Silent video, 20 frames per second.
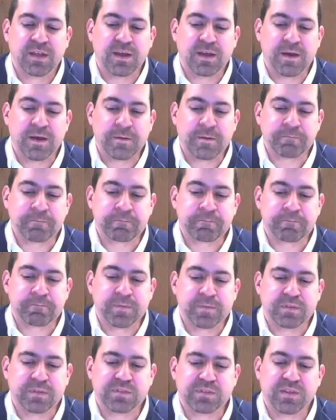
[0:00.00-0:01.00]

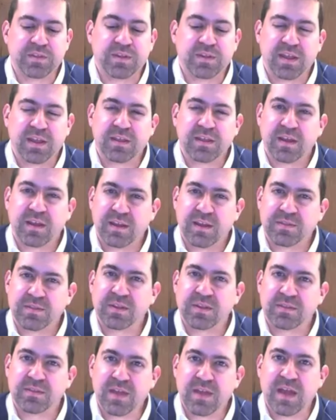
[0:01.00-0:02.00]
So I
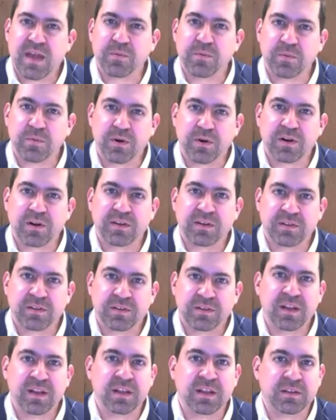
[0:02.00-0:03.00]
think that work
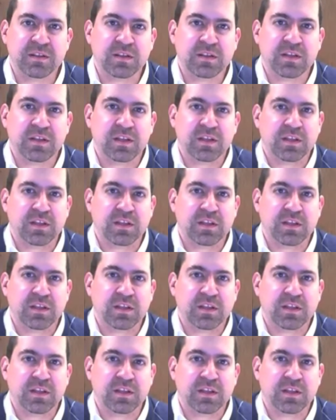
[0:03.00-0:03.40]
needing